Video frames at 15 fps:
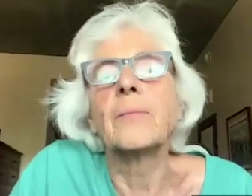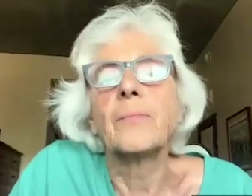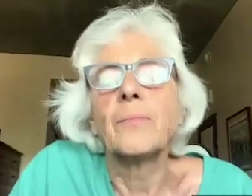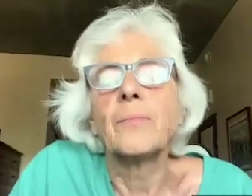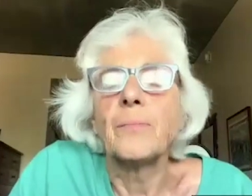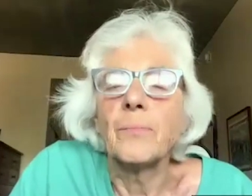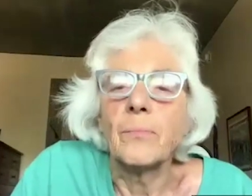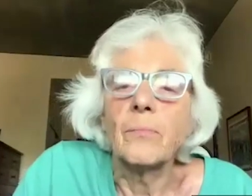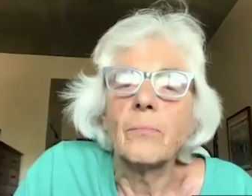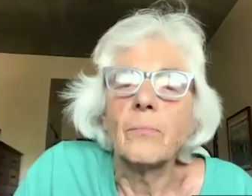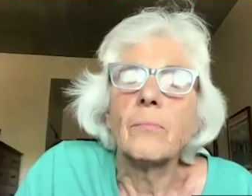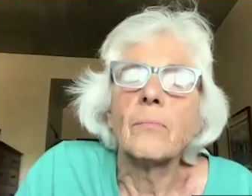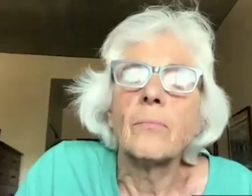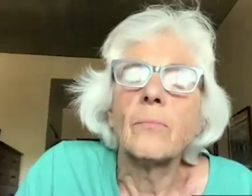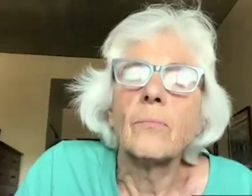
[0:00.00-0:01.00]
it's it
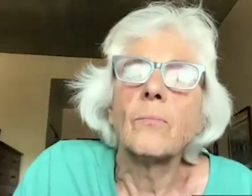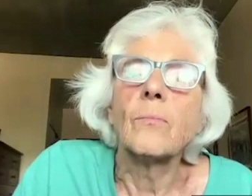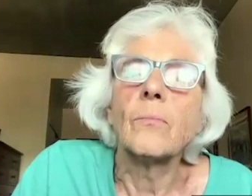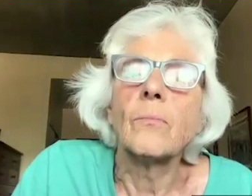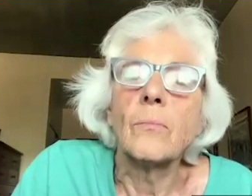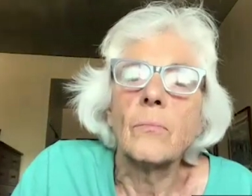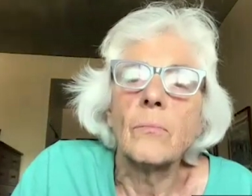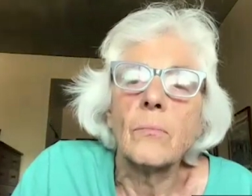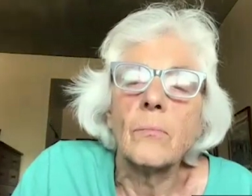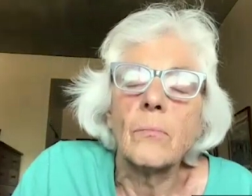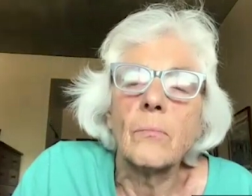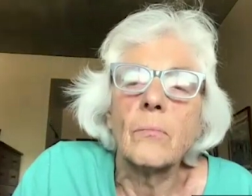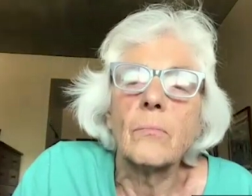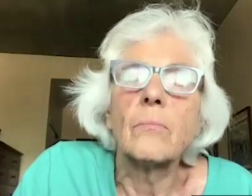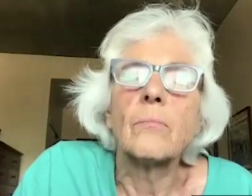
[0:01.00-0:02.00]
was different.
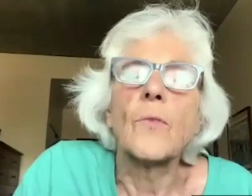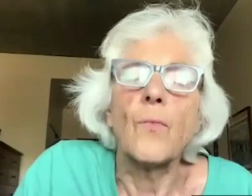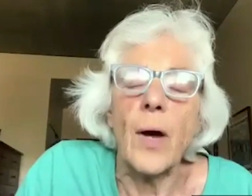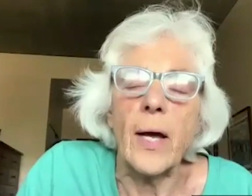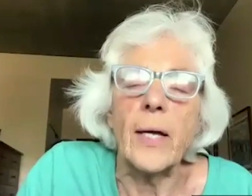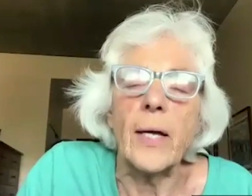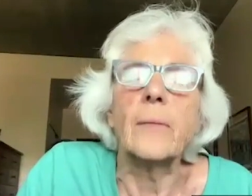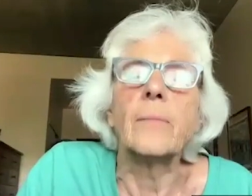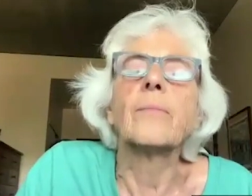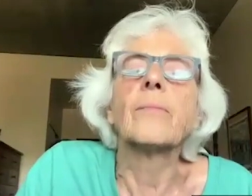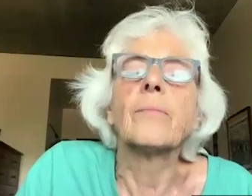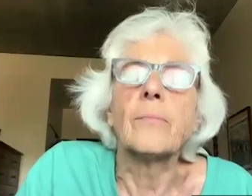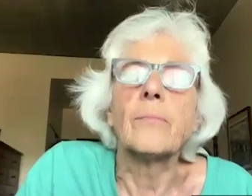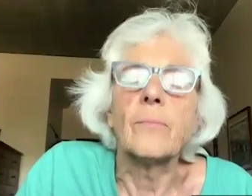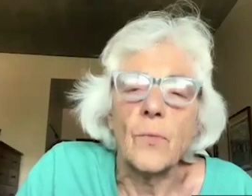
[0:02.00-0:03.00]
Right.
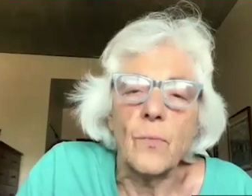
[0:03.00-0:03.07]
Mm.